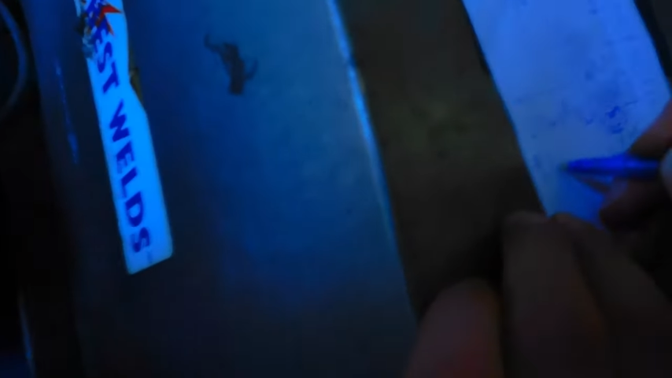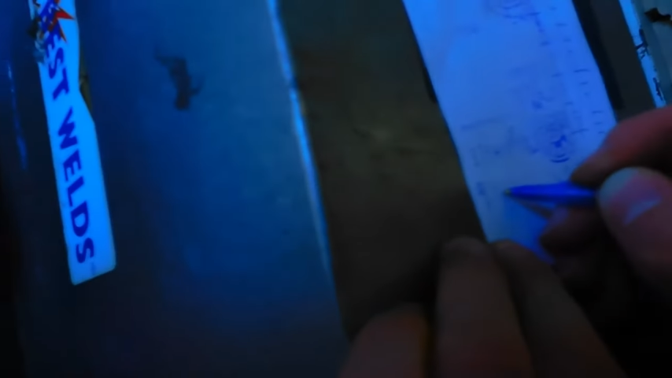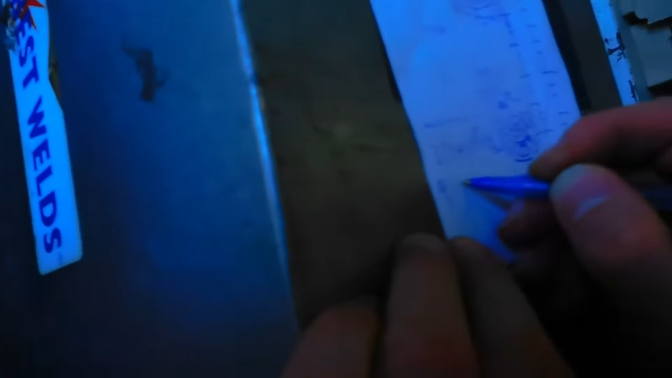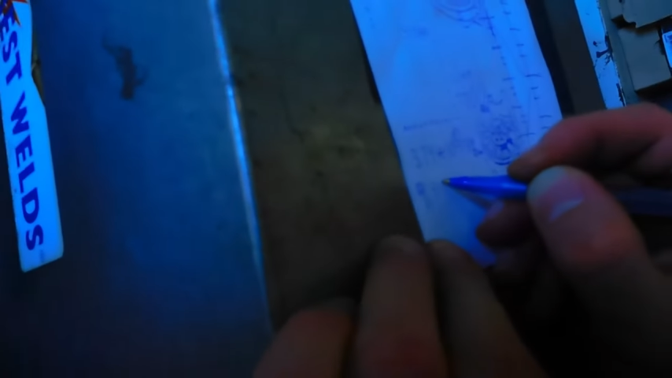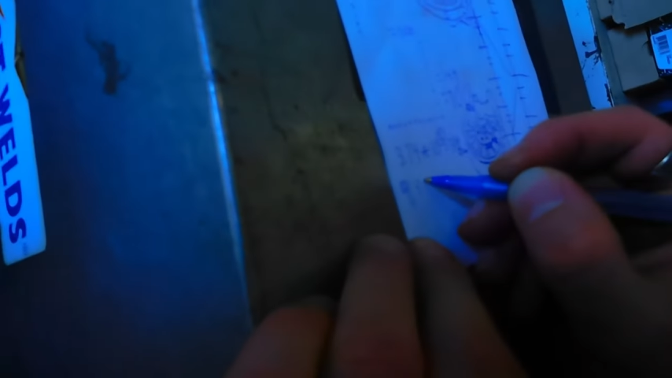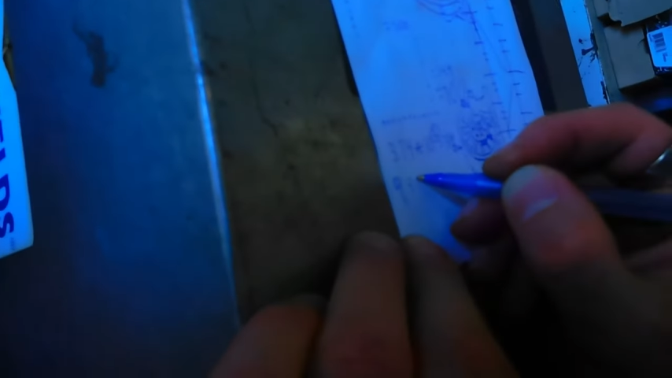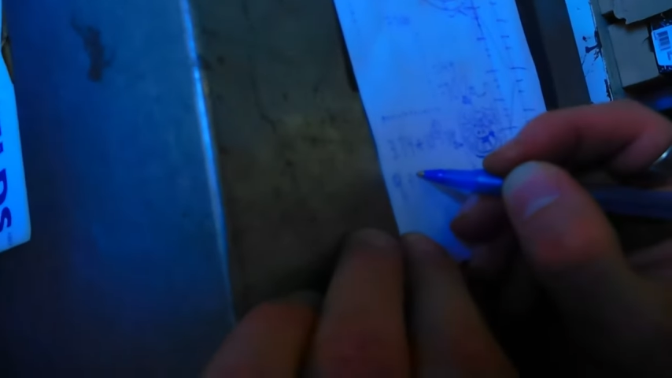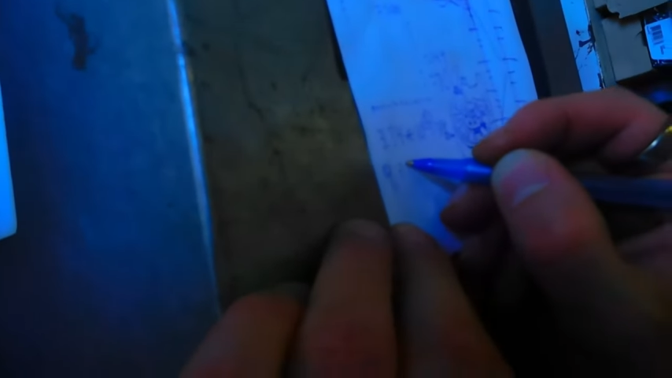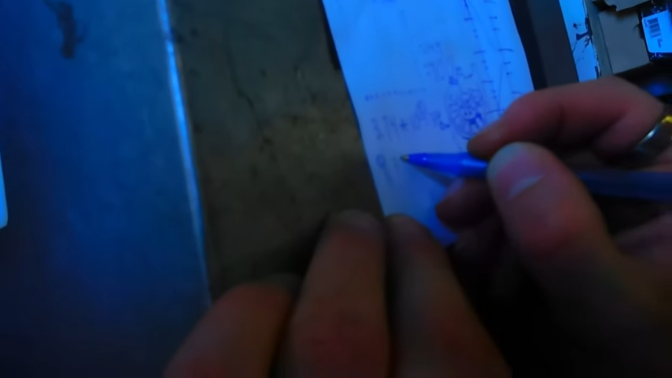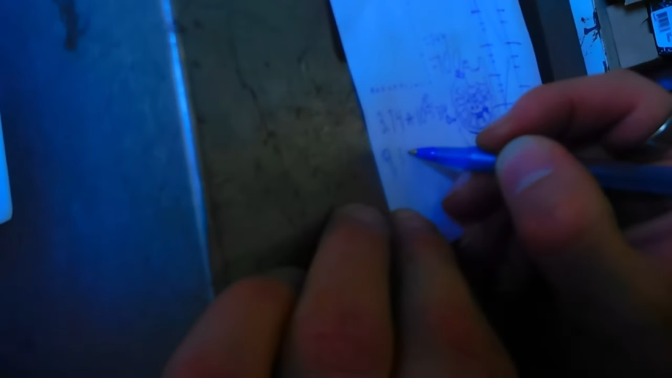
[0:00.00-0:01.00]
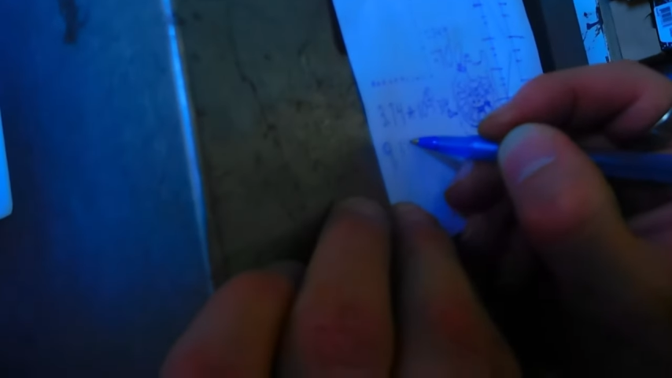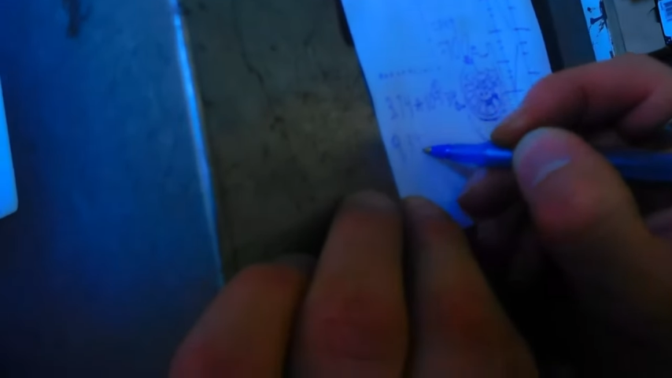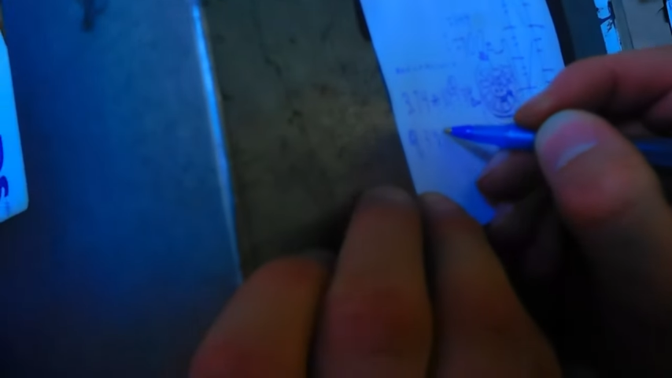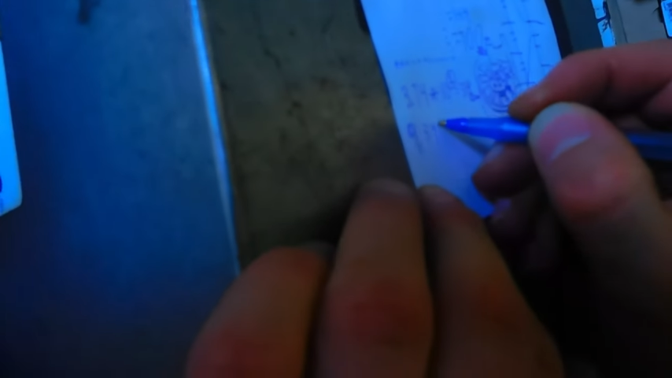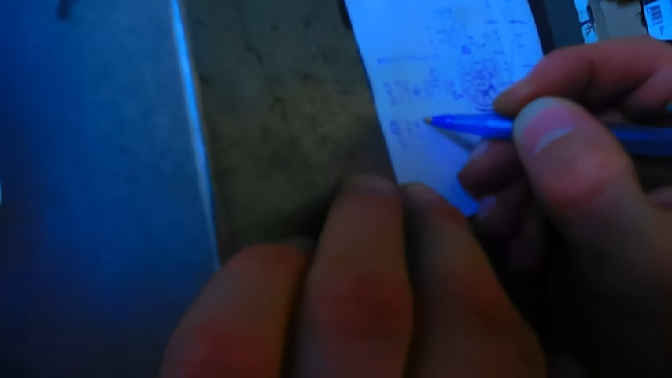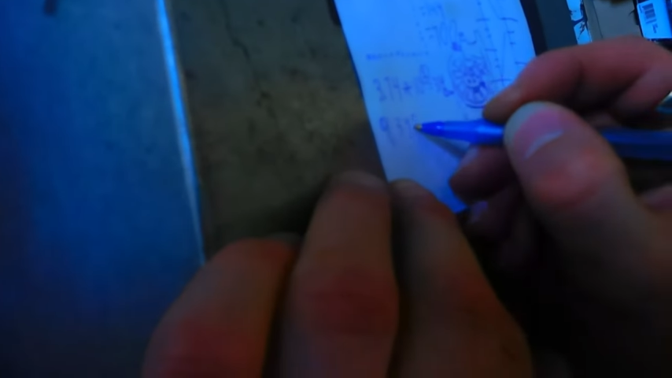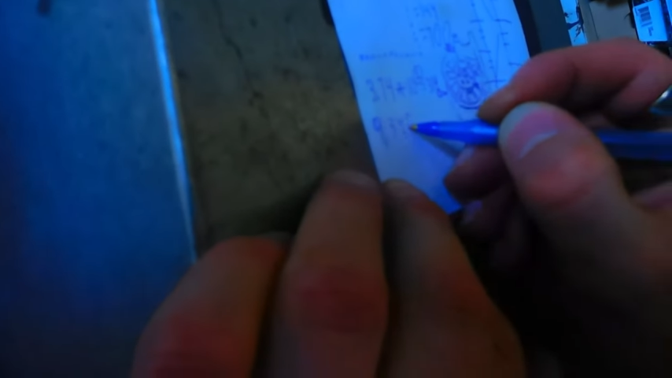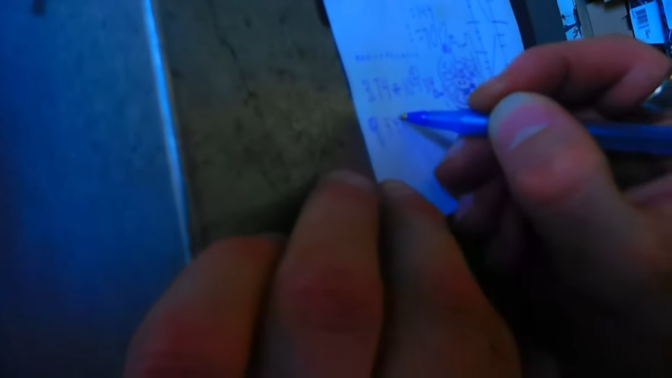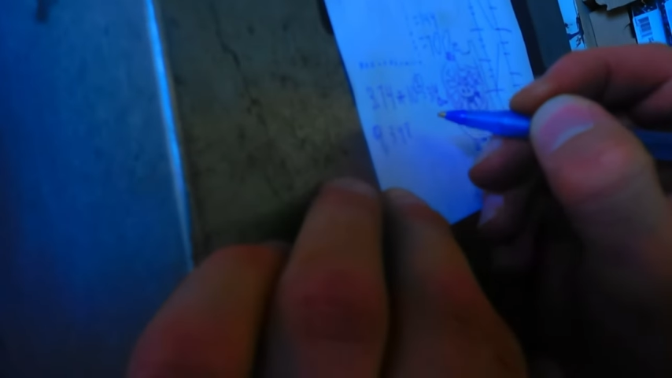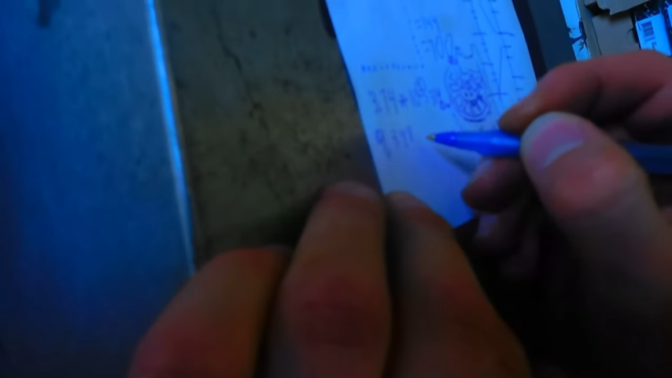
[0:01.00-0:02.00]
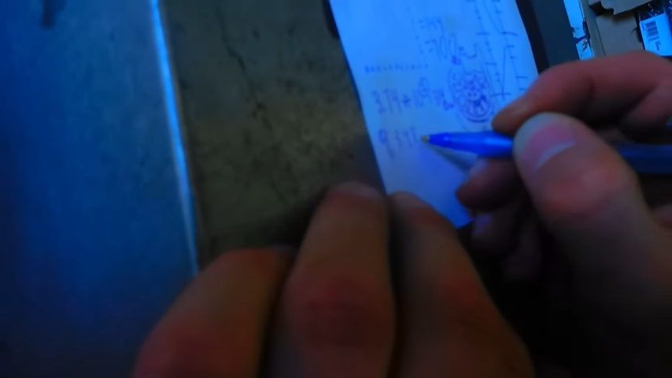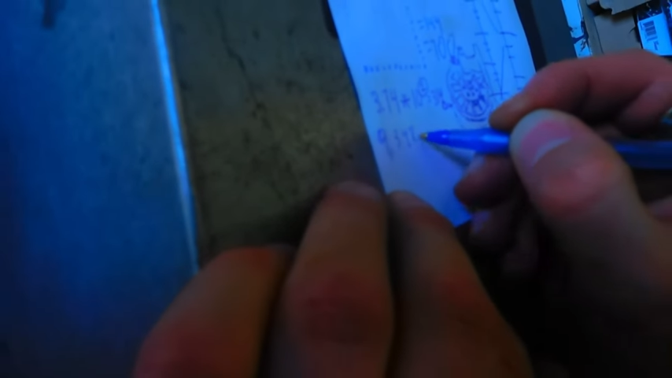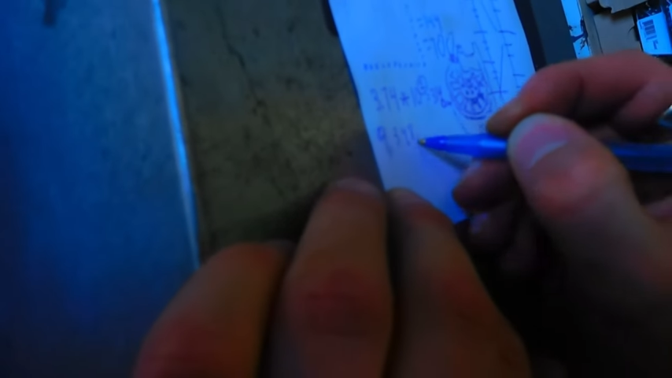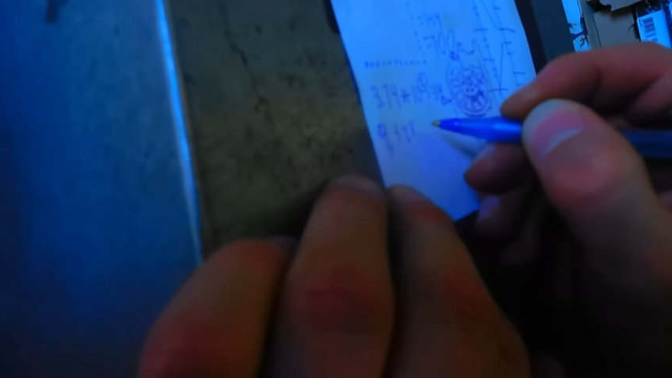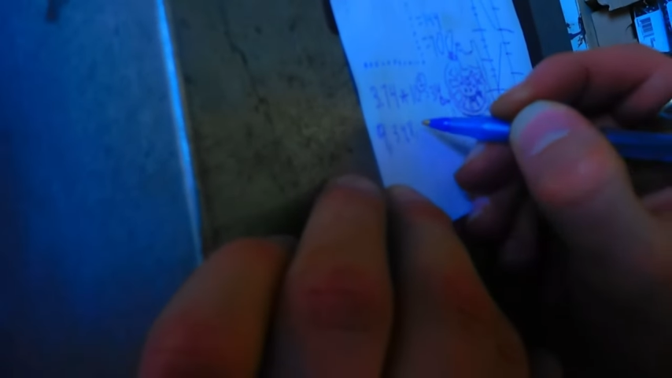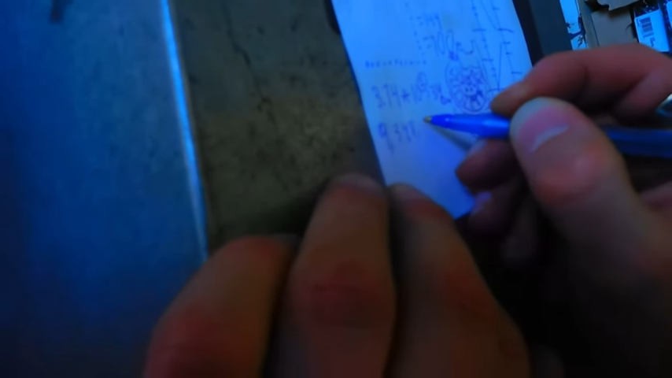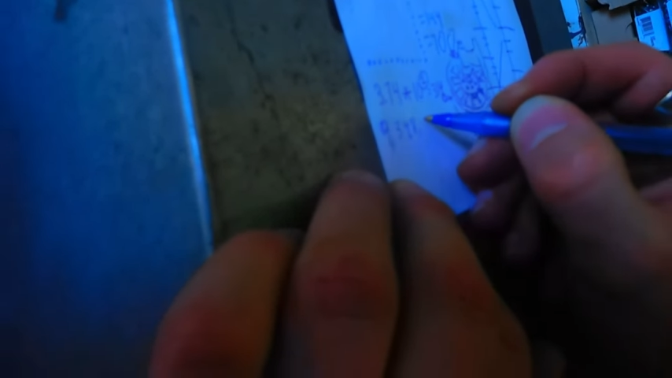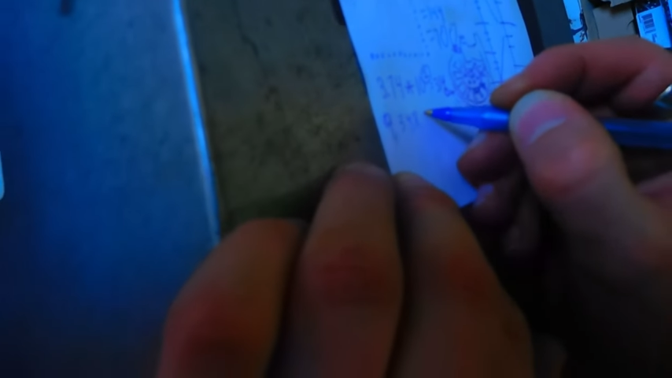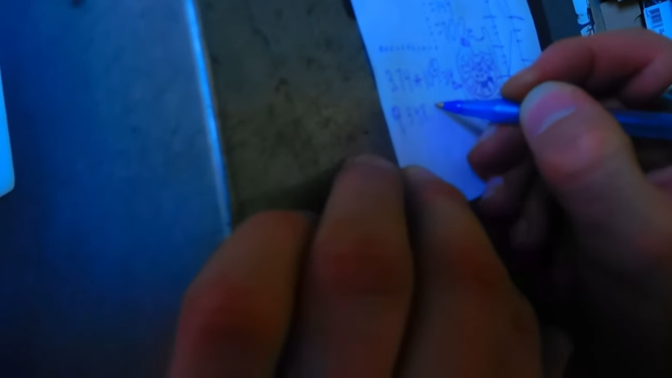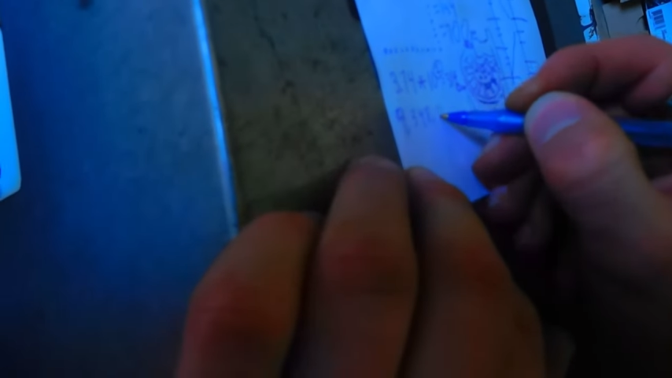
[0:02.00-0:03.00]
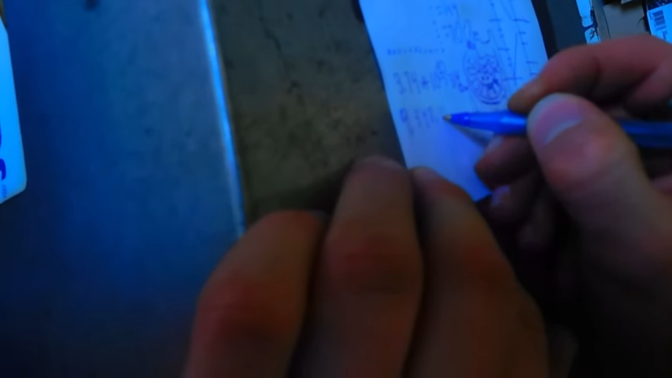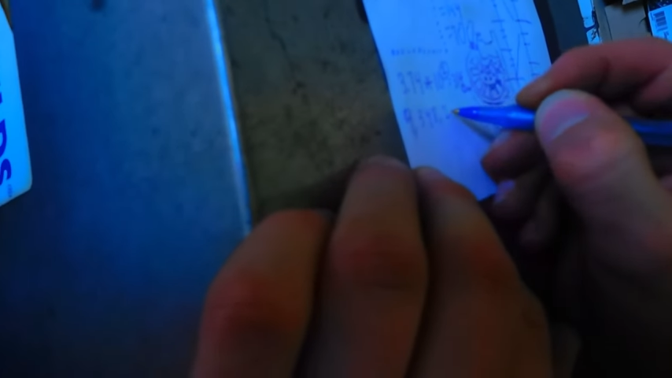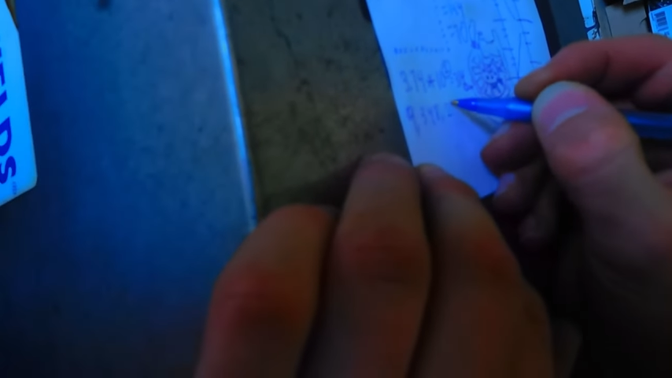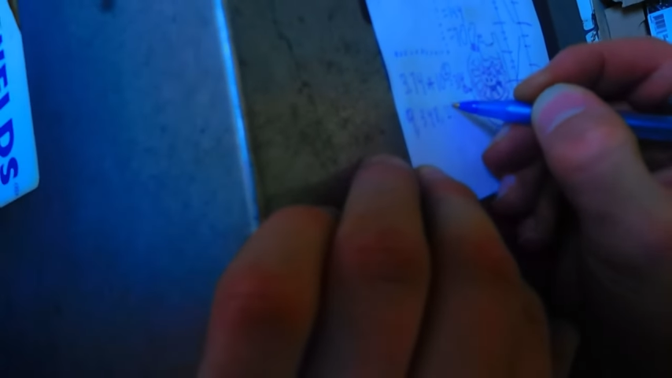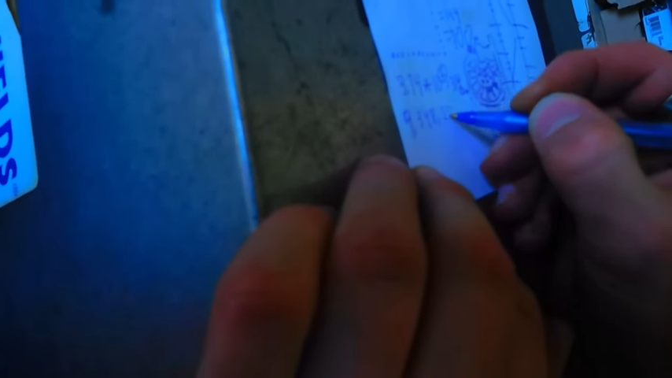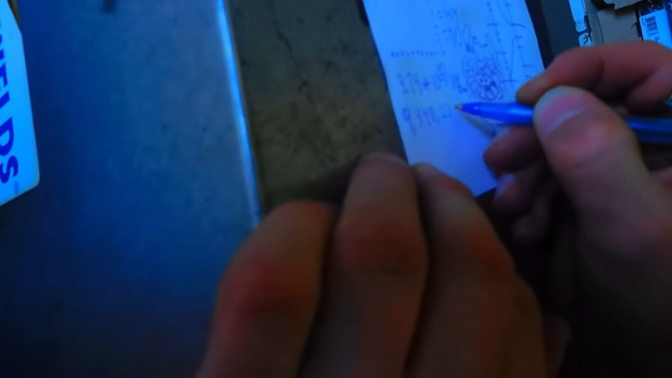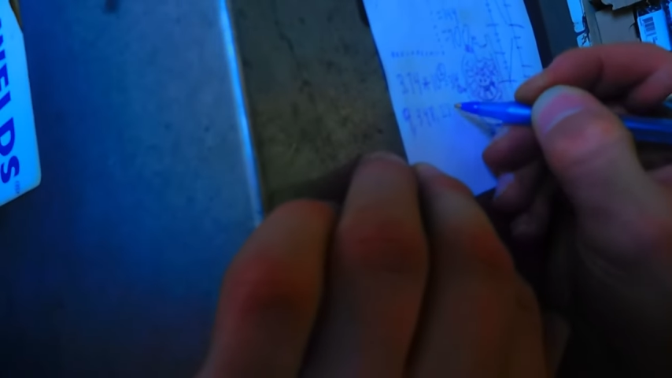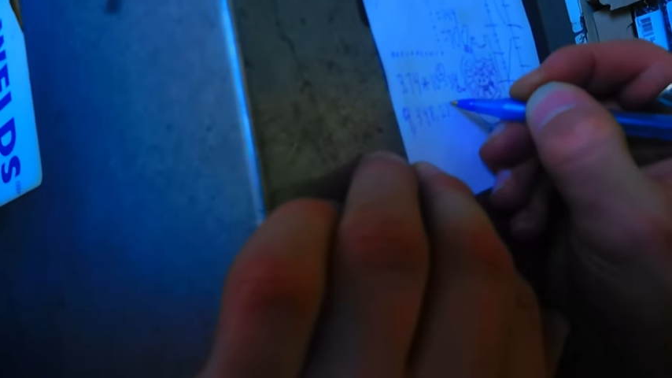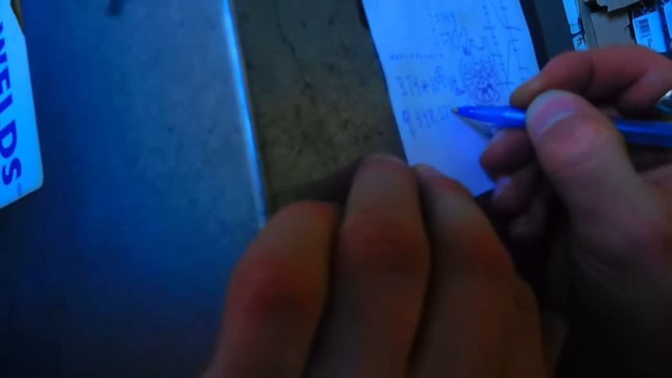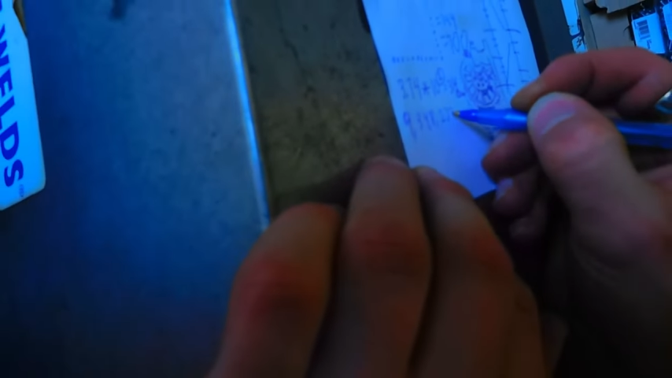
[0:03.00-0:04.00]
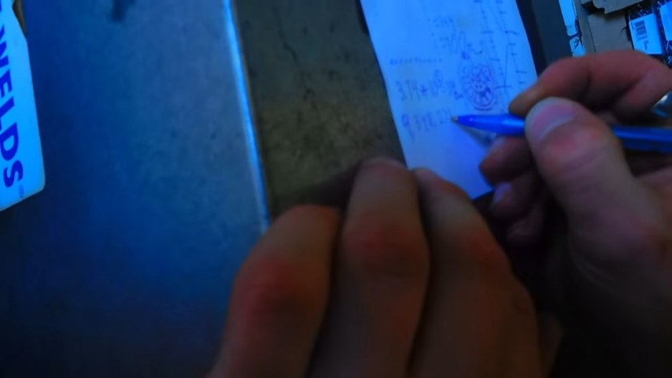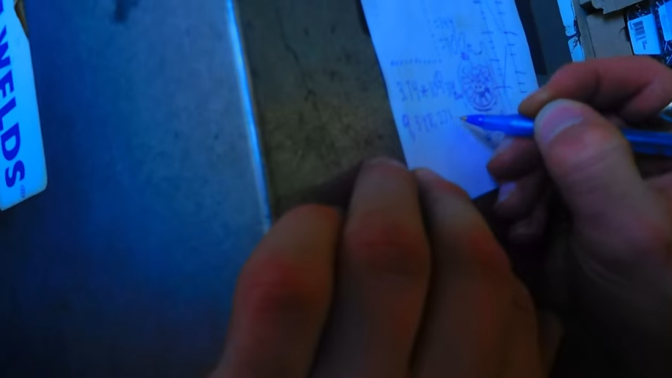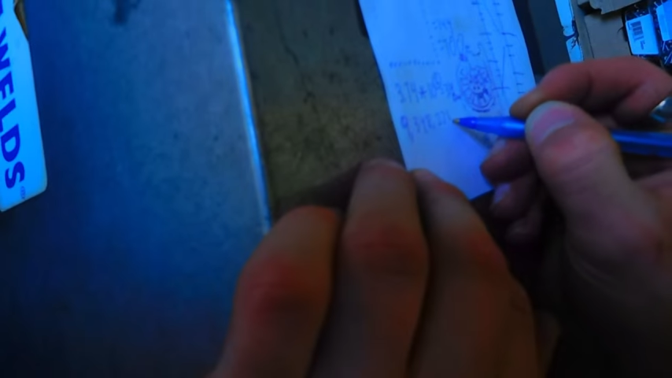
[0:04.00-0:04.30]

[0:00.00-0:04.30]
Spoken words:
[unreadable: no face in view]